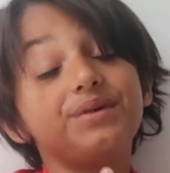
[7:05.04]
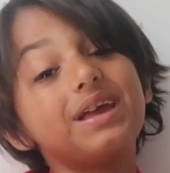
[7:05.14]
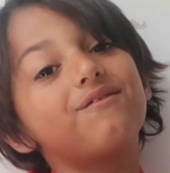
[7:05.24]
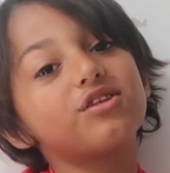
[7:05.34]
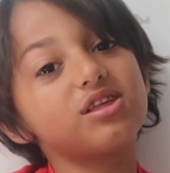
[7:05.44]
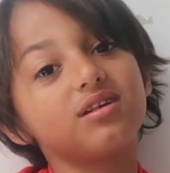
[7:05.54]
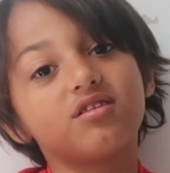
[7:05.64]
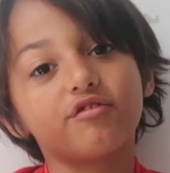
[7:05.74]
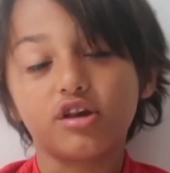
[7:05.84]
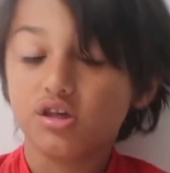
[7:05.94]
beavers
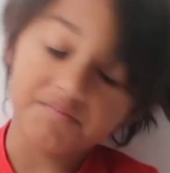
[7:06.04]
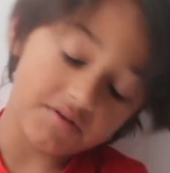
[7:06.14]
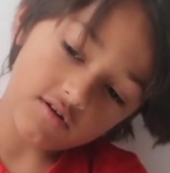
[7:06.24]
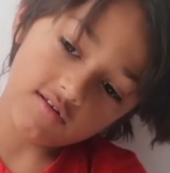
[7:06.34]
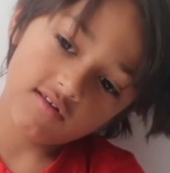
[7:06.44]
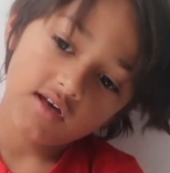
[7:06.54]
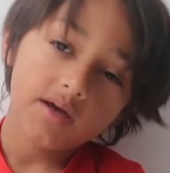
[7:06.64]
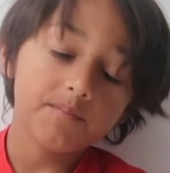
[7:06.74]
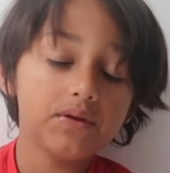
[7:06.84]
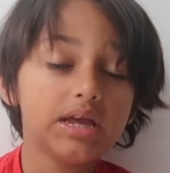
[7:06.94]
increased because
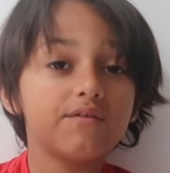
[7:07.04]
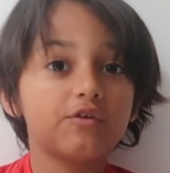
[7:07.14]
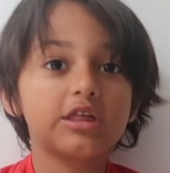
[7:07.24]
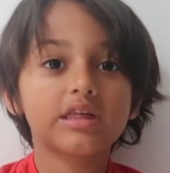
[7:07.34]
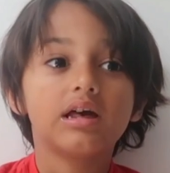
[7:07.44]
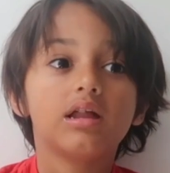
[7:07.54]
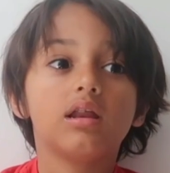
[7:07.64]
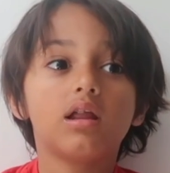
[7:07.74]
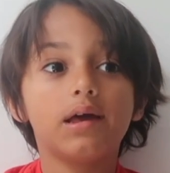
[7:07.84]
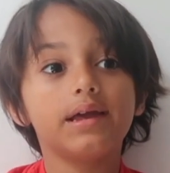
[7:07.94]
beavers
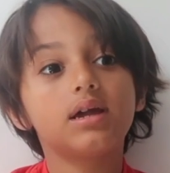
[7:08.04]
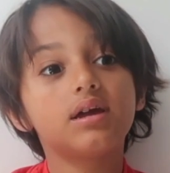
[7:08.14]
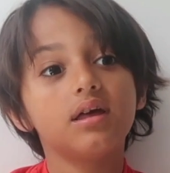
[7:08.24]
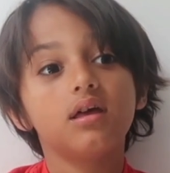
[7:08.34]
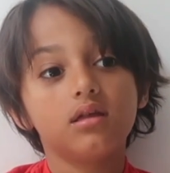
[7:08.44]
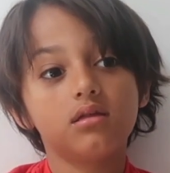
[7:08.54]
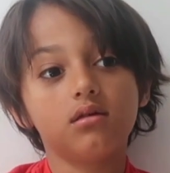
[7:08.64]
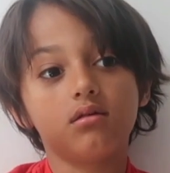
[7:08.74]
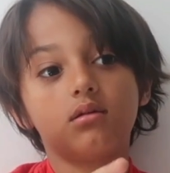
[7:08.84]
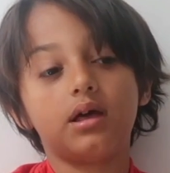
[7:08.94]
like
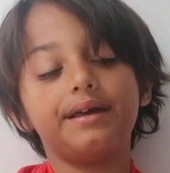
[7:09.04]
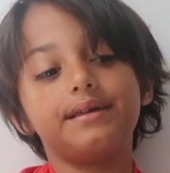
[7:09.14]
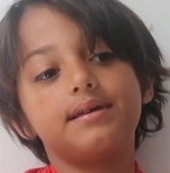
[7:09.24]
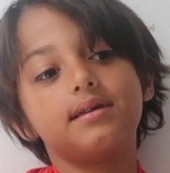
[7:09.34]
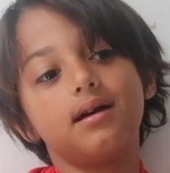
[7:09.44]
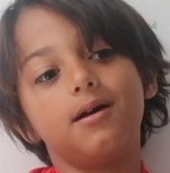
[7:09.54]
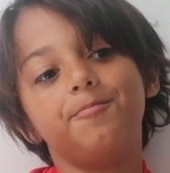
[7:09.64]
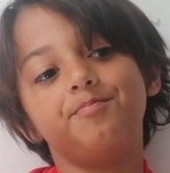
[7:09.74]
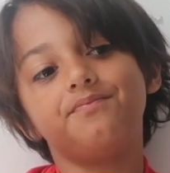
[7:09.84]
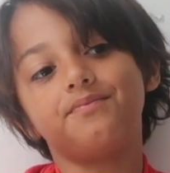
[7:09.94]

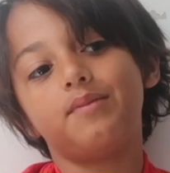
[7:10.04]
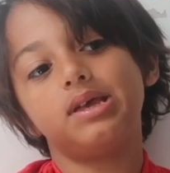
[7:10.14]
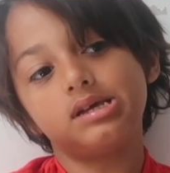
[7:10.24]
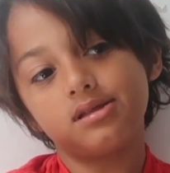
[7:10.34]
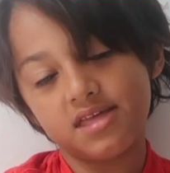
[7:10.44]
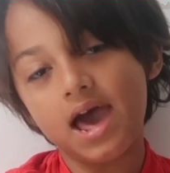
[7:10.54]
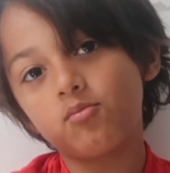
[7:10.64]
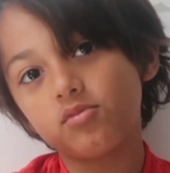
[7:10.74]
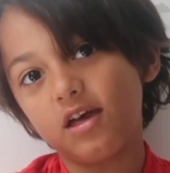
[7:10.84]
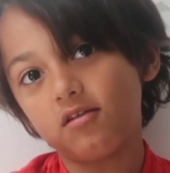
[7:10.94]
to make
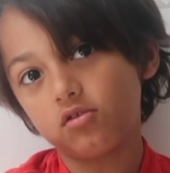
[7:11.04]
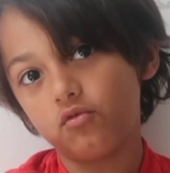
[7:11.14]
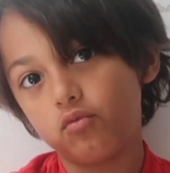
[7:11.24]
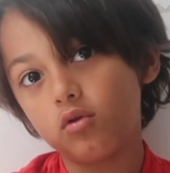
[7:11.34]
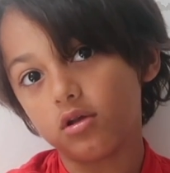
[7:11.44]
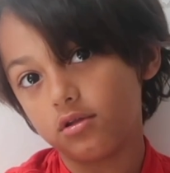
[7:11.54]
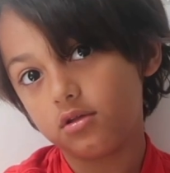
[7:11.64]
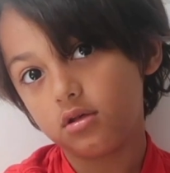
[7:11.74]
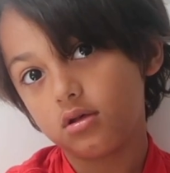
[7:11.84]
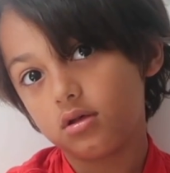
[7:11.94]
dams out of wood,
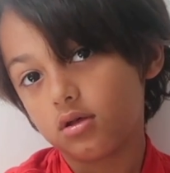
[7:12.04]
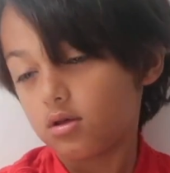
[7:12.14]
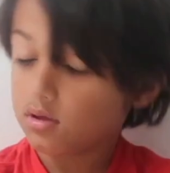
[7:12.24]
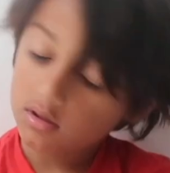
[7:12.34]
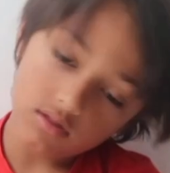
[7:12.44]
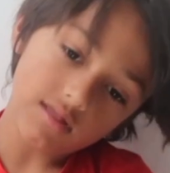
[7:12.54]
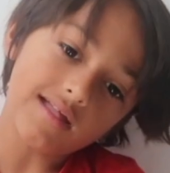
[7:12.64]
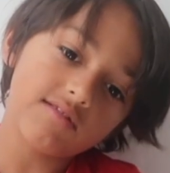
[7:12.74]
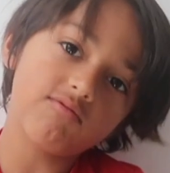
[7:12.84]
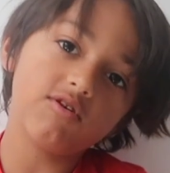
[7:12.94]
because
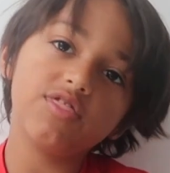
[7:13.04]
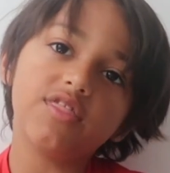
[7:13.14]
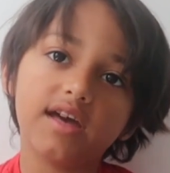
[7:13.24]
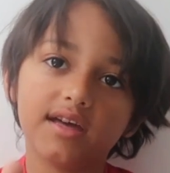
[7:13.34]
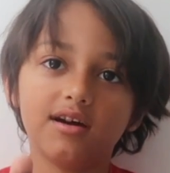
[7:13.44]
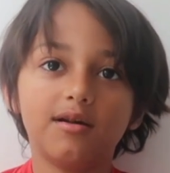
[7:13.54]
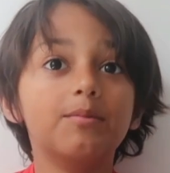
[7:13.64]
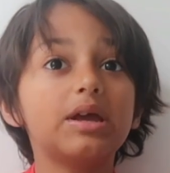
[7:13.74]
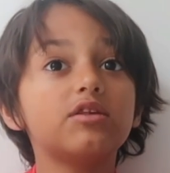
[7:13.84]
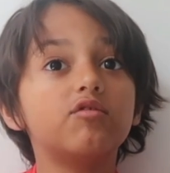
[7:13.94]
that's what they are
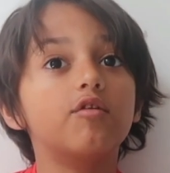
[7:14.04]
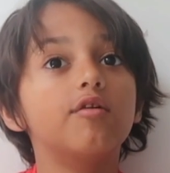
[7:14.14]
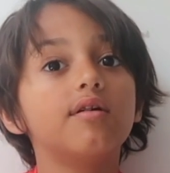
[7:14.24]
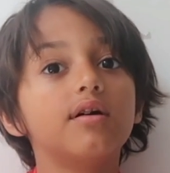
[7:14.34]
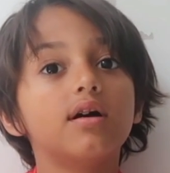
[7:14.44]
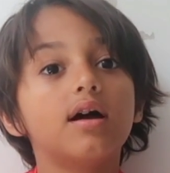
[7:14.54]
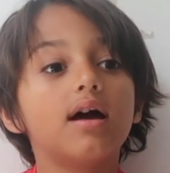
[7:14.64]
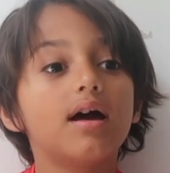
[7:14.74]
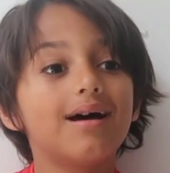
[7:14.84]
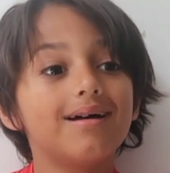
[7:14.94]
made for.
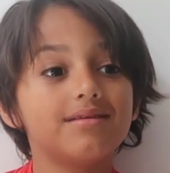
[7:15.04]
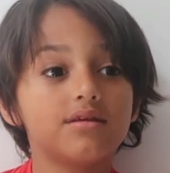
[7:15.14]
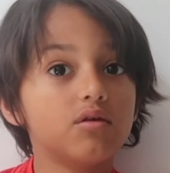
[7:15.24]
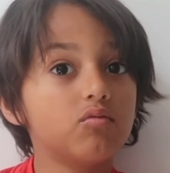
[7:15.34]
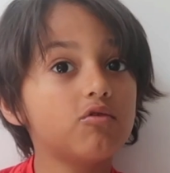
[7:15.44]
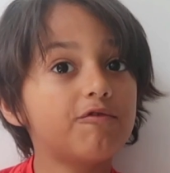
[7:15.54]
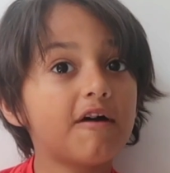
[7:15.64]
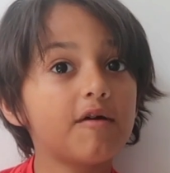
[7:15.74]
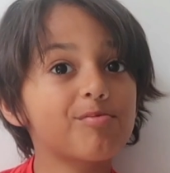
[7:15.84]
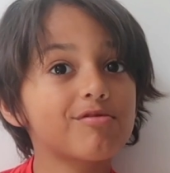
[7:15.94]
And the wolf
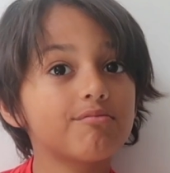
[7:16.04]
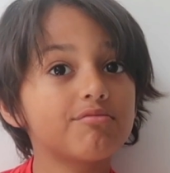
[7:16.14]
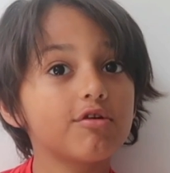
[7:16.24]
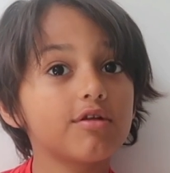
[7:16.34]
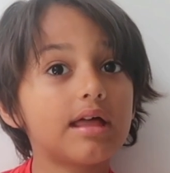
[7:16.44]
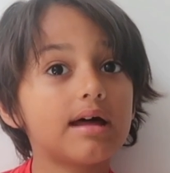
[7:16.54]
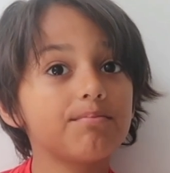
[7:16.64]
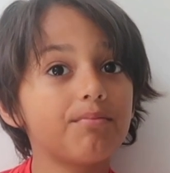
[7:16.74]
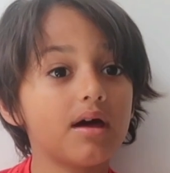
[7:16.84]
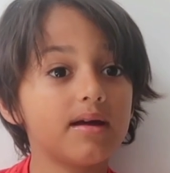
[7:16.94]
helps them do
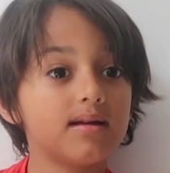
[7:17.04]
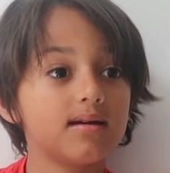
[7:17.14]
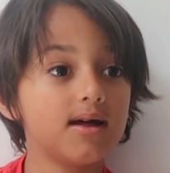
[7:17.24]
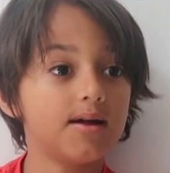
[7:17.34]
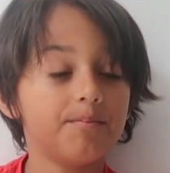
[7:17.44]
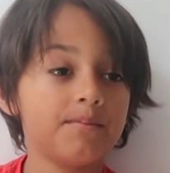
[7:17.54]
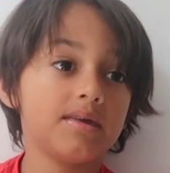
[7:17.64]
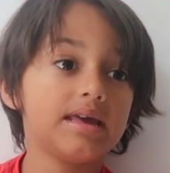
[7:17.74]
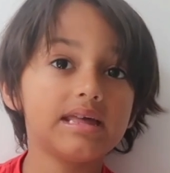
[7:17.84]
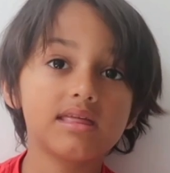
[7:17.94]
that by
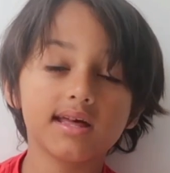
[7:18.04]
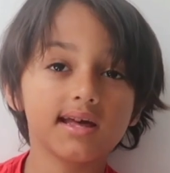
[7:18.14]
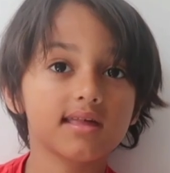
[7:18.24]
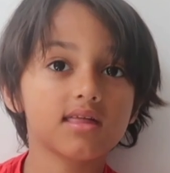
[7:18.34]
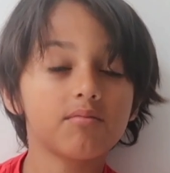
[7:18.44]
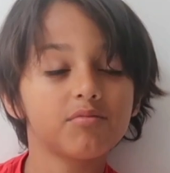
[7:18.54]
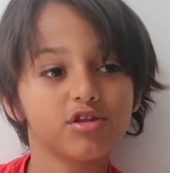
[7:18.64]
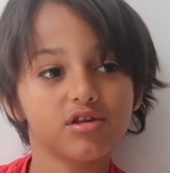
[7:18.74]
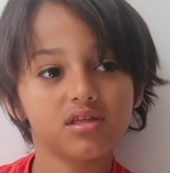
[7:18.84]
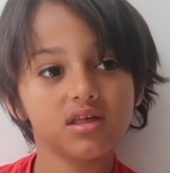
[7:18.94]
eating some
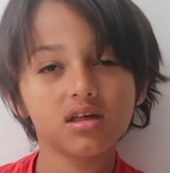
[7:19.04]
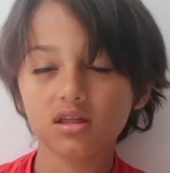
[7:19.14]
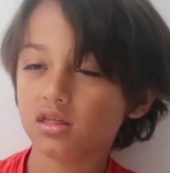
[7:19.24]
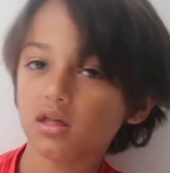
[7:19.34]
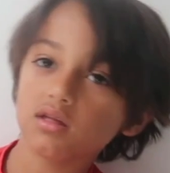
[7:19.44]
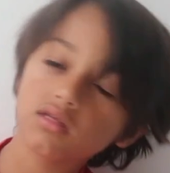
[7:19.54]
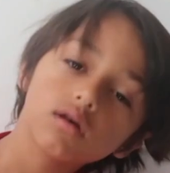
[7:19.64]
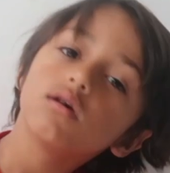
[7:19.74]
of the deers that